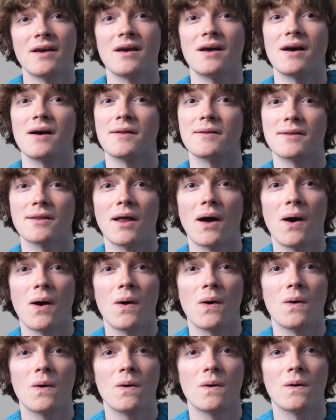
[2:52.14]
A
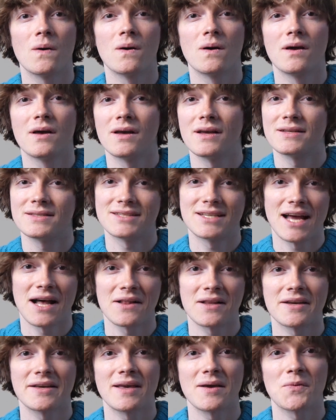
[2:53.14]
low,
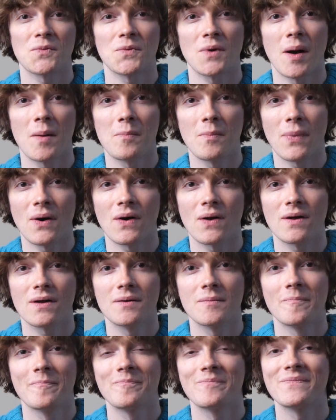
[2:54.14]
delicate rumble.
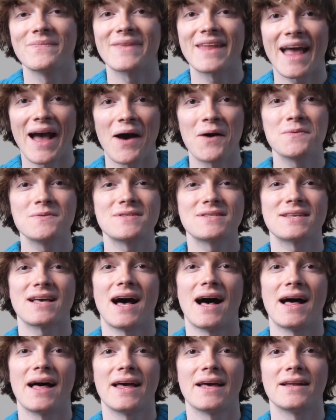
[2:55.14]

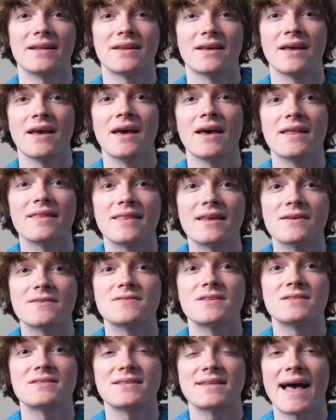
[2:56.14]
Outside,
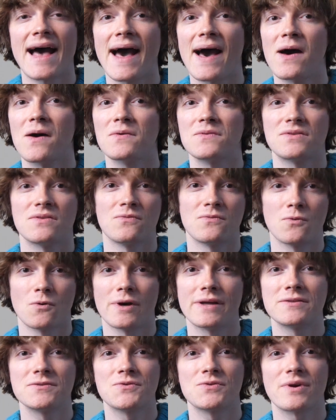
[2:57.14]
there's a sound of
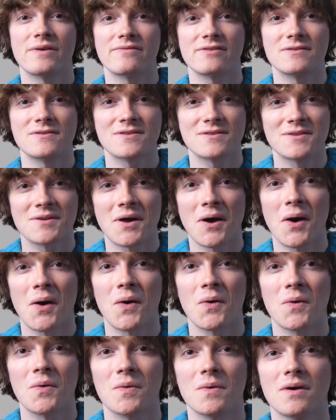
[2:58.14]
wind-driven
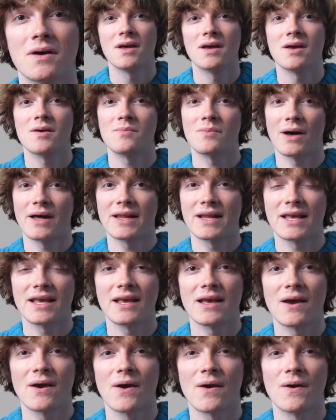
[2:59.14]
snow, but
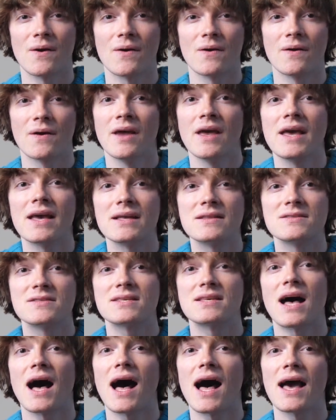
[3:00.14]
here,
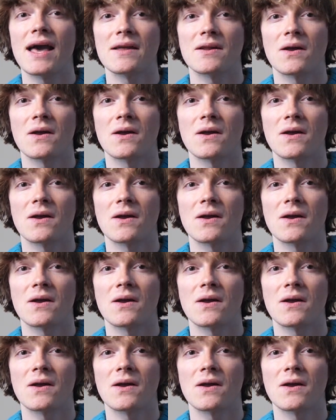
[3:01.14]
inside